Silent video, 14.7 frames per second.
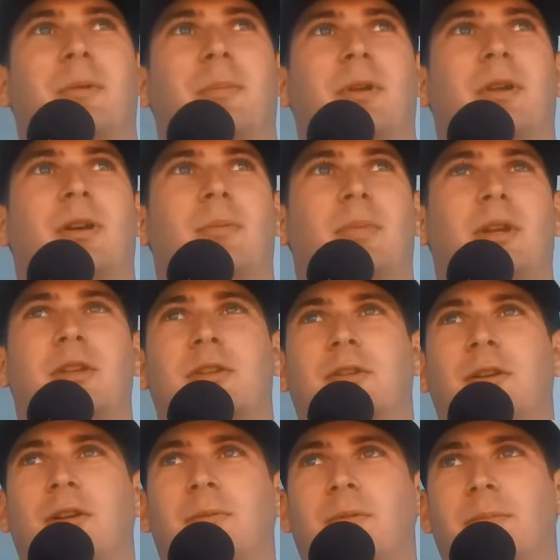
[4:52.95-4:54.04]
My biggest
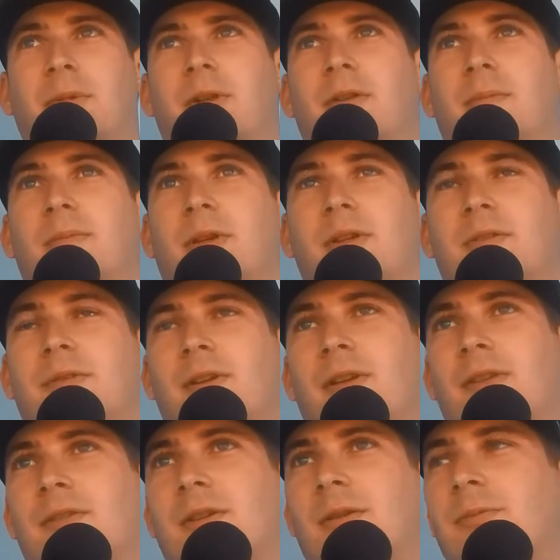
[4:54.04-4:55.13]
critic, but biggest fan
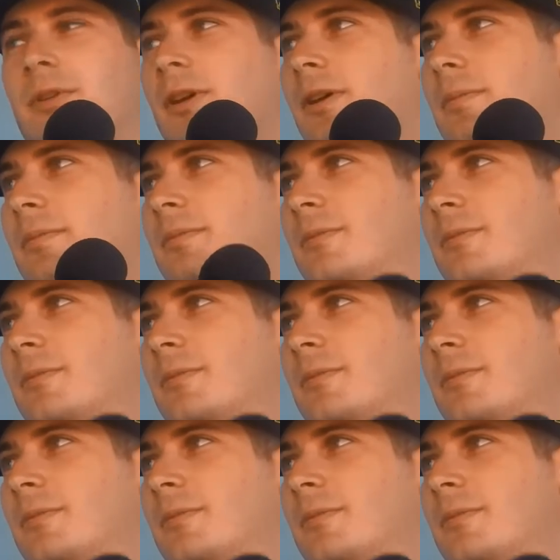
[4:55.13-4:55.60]
at the same time.